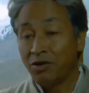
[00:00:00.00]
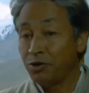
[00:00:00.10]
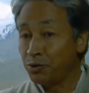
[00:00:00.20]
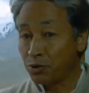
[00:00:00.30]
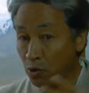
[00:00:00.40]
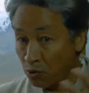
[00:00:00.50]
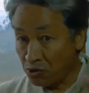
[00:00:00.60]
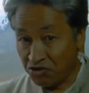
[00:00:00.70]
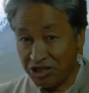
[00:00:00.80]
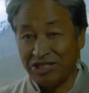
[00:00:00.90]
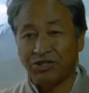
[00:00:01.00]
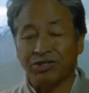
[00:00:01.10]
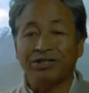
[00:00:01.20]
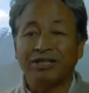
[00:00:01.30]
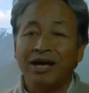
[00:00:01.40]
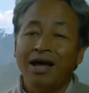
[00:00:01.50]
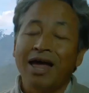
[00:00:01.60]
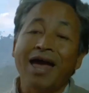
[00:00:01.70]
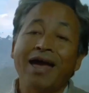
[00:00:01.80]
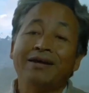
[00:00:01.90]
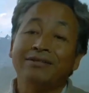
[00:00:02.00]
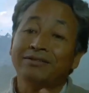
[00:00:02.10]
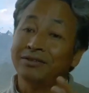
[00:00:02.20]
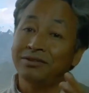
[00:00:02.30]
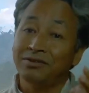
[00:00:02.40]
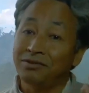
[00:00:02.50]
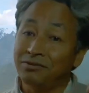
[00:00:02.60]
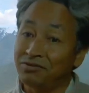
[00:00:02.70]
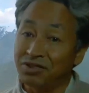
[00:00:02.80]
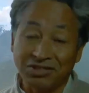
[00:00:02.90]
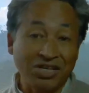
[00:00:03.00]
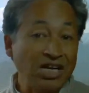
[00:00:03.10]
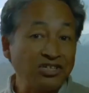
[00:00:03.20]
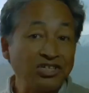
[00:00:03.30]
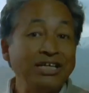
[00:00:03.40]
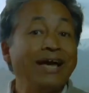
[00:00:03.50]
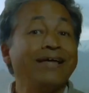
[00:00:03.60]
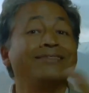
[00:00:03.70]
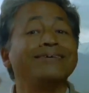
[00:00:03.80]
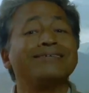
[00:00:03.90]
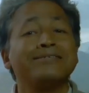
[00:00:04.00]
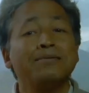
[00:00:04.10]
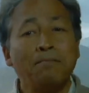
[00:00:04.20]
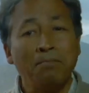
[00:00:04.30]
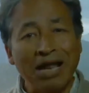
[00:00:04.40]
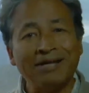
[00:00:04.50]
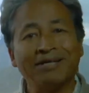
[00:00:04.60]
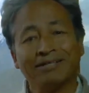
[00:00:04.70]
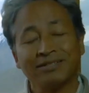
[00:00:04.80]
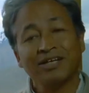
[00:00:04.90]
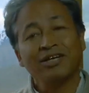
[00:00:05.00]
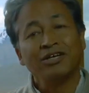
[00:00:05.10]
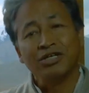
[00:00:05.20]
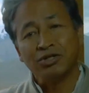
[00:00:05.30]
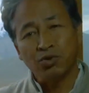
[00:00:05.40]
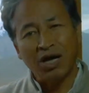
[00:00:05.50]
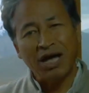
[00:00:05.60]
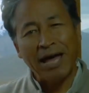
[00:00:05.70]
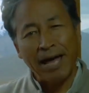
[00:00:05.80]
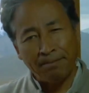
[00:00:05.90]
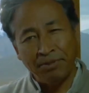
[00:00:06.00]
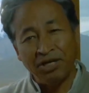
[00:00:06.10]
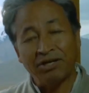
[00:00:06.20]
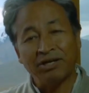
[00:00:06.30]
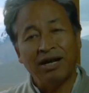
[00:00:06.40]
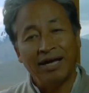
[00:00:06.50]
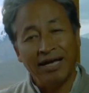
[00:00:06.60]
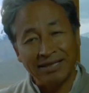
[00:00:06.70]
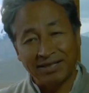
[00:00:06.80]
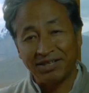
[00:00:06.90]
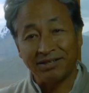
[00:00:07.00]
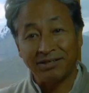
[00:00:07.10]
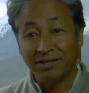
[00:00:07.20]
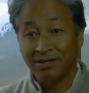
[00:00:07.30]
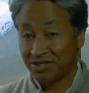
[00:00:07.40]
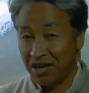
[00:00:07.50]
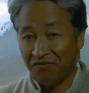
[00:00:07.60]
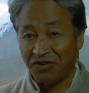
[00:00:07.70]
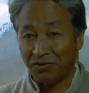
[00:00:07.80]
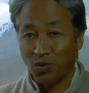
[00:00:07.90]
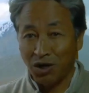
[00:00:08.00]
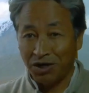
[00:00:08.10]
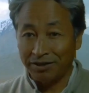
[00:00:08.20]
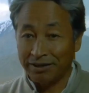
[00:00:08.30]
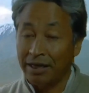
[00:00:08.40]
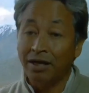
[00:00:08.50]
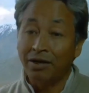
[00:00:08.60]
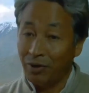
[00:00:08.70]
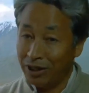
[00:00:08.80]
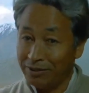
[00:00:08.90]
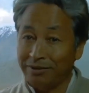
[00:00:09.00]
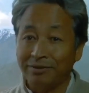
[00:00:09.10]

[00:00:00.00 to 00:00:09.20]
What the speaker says: your own region, and this country and this planet into a happier, healthier, safer world. Well,